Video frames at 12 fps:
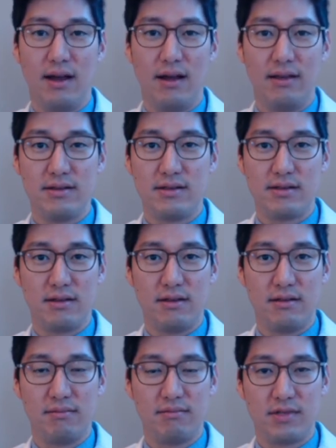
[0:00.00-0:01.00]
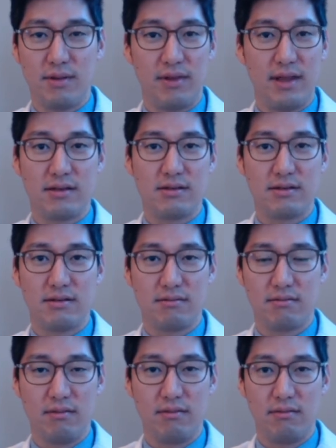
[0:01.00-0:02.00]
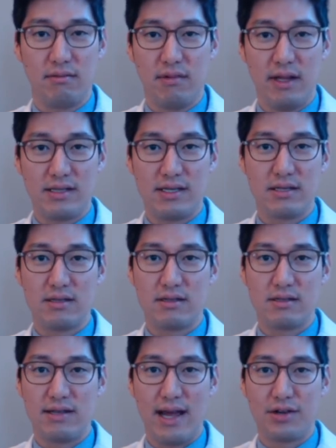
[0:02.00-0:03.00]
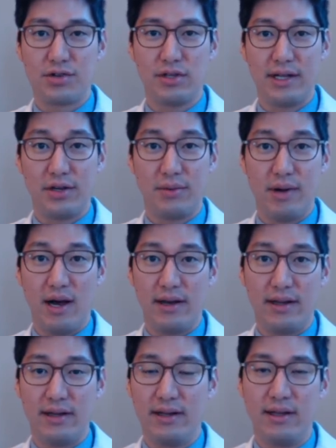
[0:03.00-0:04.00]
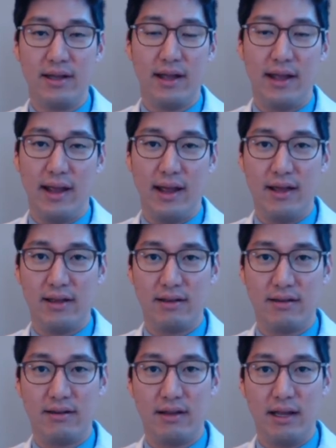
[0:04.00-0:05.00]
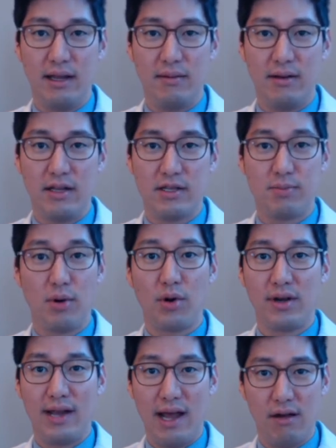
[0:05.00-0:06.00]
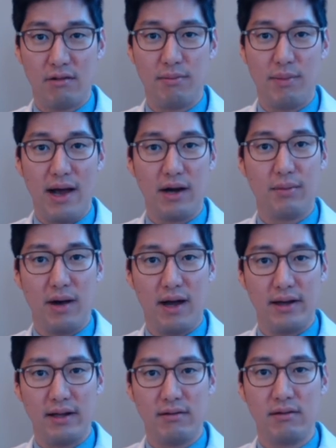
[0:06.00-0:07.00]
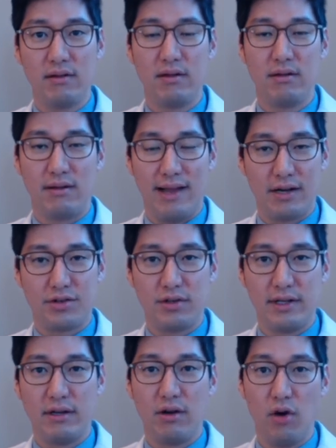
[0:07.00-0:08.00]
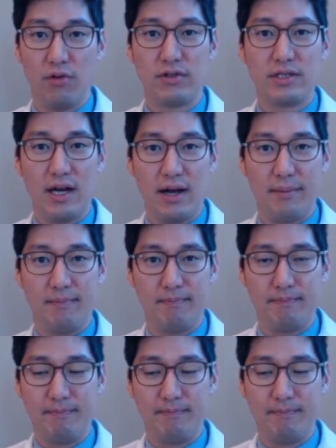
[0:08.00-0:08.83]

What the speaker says: This is something that exists naturally in your body, and it is broken down by your body naturally over time.